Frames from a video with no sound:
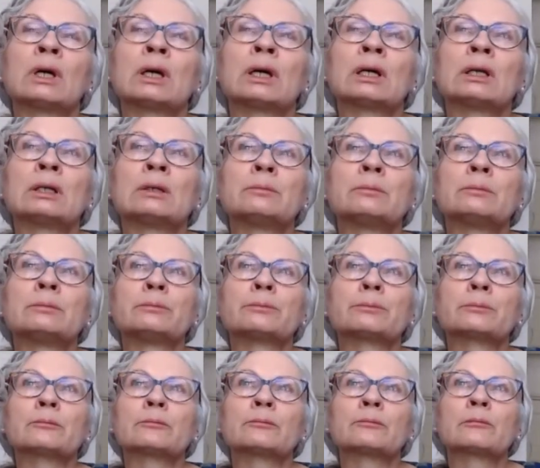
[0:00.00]

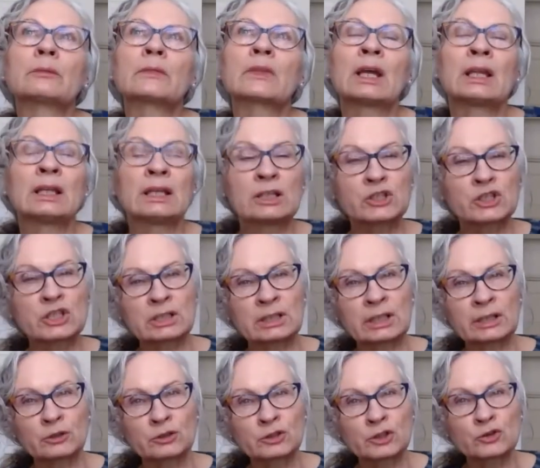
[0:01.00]
a
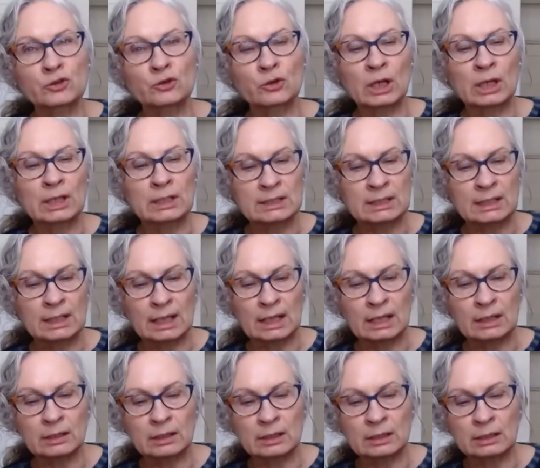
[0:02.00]
legislator to try to
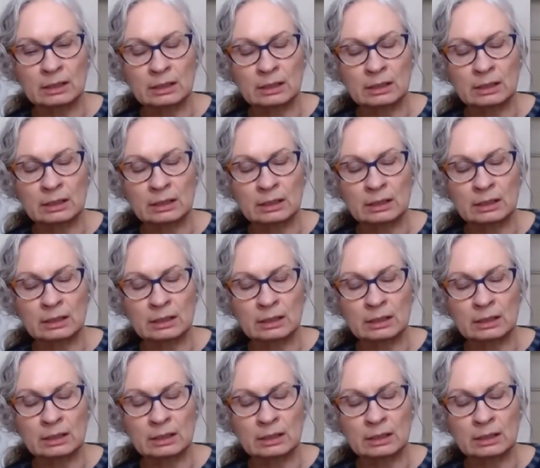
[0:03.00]
get